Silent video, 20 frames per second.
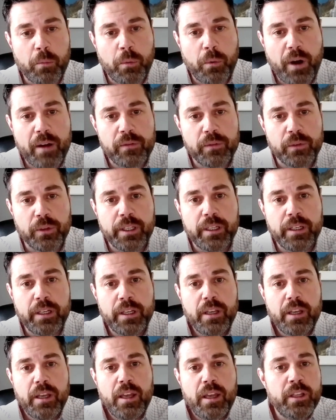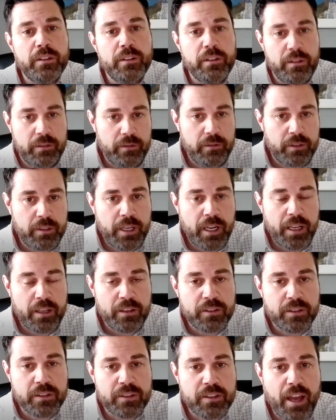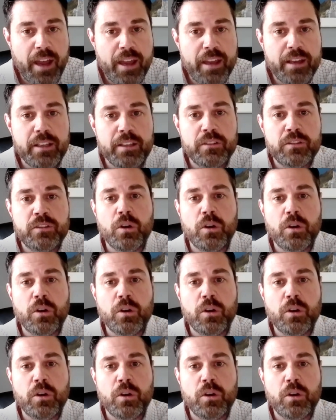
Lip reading: prevalent in today's society.